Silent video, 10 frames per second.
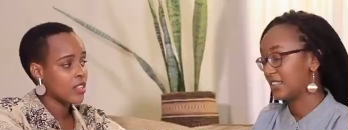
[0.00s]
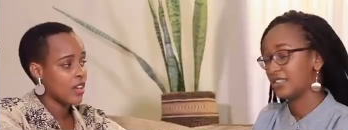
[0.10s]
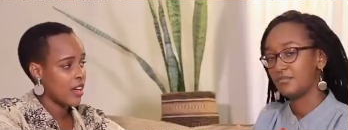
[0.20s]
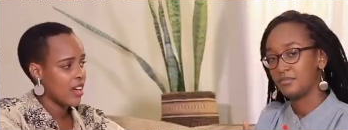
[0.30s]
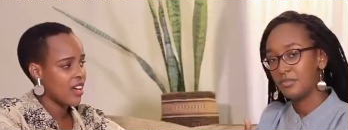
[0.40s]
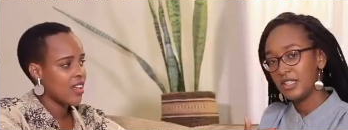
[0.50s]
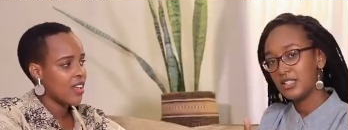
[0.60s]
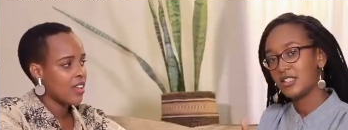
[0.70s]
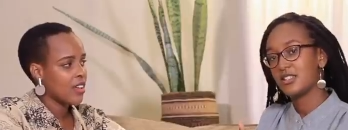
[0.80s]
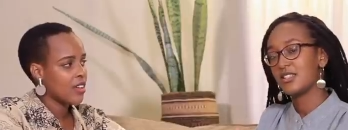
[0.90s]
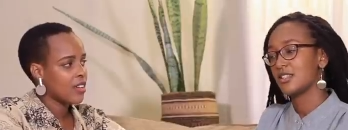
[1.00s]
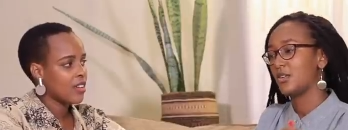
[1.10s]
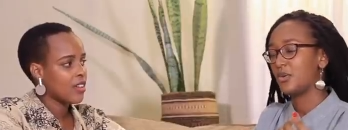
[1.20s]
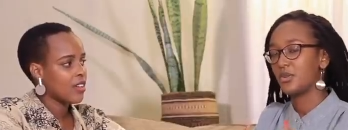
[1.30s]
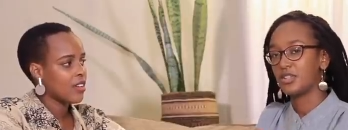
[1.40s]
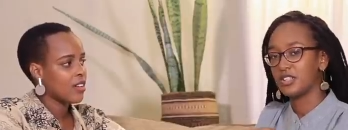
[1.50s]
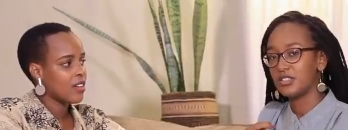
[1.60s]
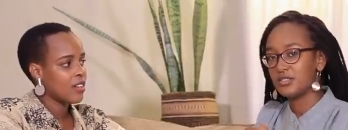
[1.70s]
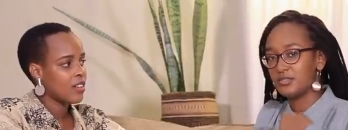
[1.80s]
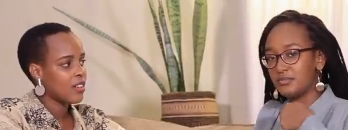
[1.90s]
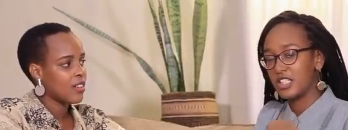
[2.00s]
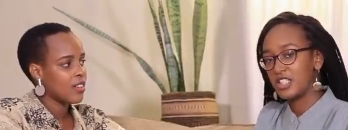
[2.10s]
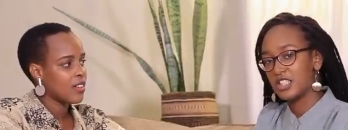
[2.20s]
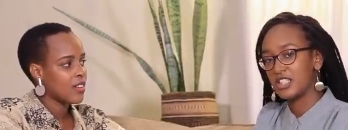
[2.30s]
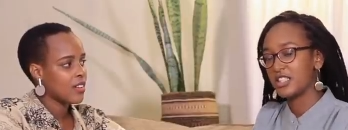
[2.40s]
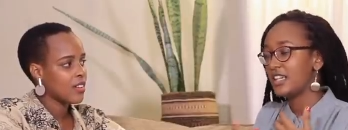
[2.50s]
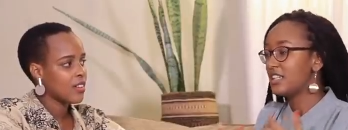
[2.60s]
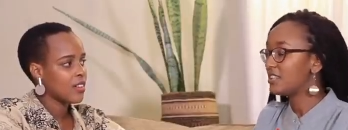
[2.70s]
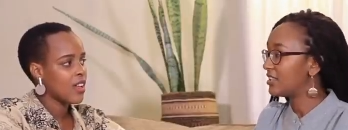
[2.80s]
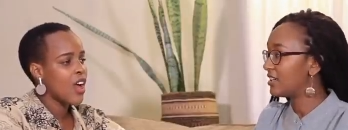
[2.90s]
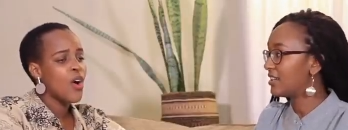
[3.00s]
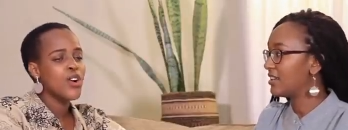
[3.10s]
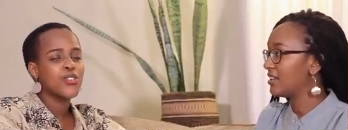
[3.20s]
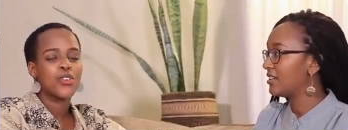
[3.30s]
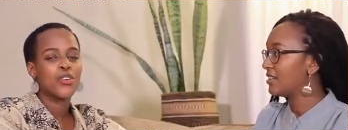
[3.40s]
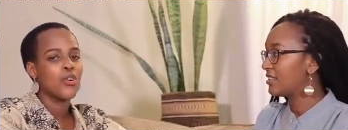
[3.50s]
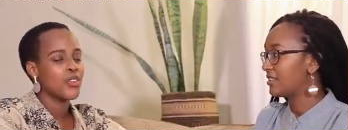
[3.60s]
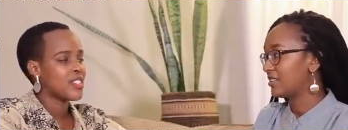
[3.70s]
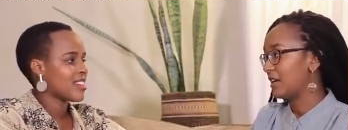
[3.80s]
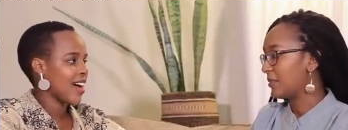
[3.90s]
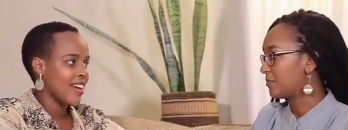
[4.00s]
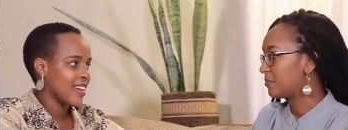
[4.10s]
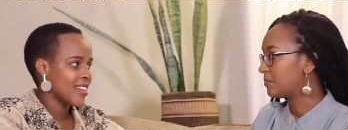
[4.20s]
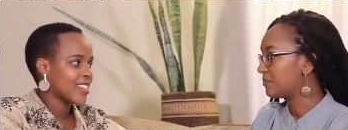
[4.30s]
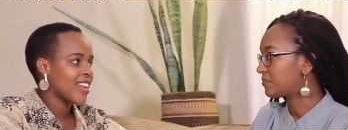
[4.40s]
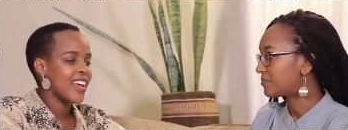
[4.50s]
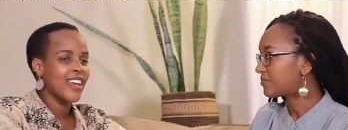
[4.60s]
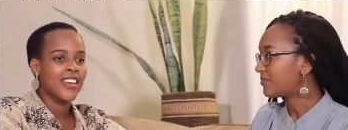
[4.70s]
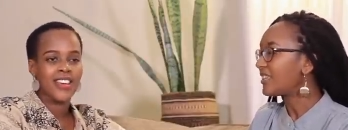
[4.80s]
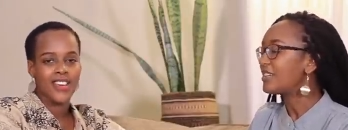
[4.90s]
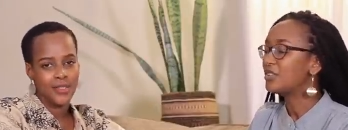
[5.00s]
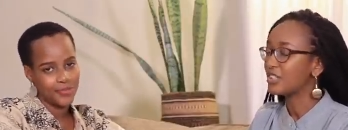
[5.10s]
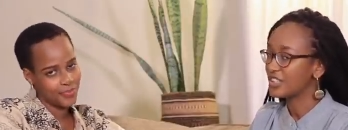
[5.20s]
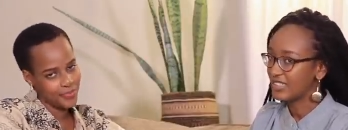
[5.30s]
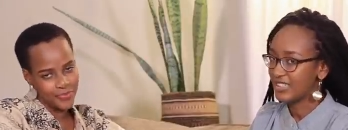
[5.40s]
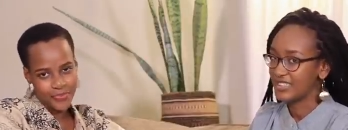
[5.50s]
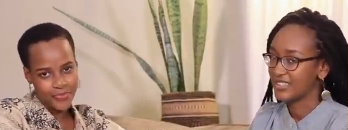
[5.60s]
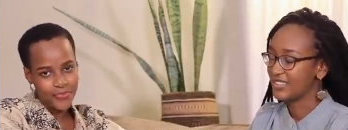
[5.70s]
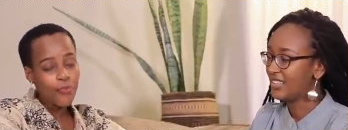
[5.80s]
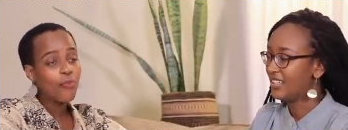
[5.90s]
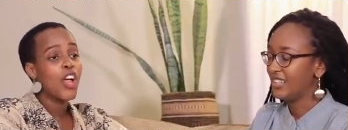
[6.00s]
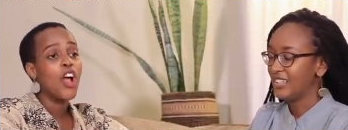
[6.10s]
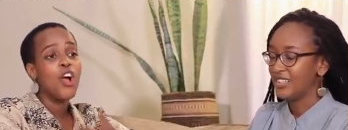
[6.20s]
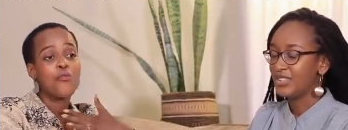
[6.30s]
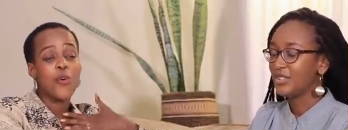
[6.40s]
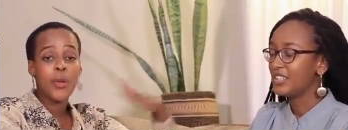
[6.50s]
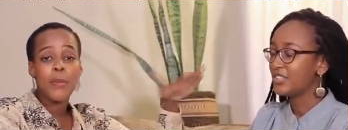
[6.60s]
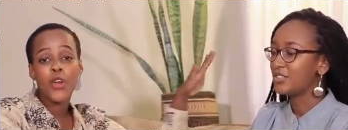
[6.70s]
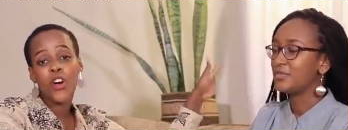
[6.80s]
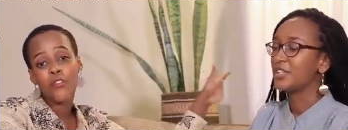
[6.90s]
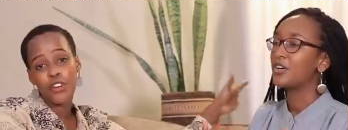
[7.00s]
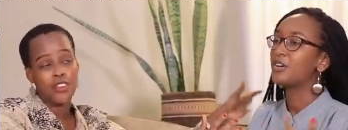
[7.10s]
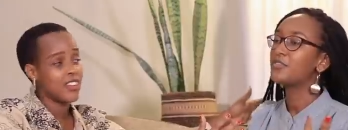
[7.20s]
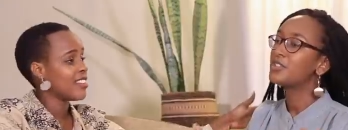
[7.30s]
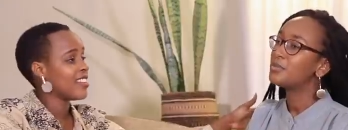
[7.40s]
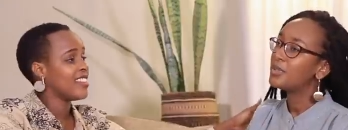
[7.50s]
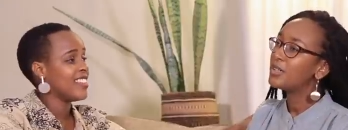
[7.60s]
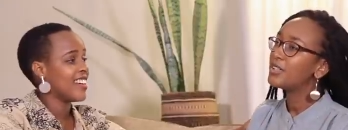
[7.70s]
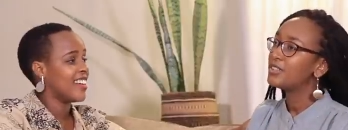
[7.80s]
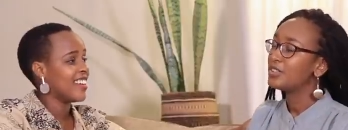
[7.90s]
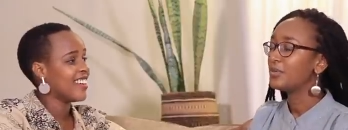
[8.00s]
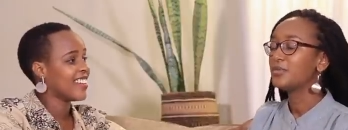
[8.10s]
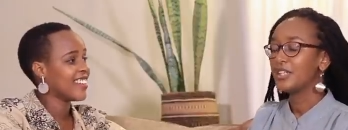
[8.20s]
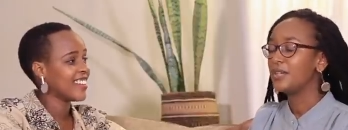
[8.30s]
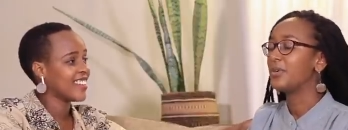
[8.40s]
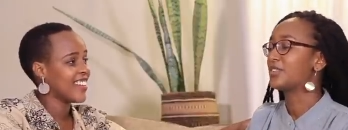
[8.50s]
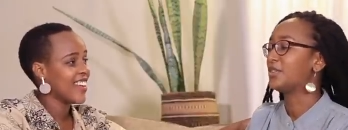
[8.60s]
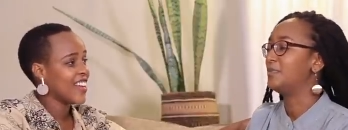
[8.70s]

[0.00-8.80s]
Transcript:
Speaker 1: yeah. buttons or machine mm. anything also not yeah. tight like not tight you need to be comfortable. Gone, yeah. you really want to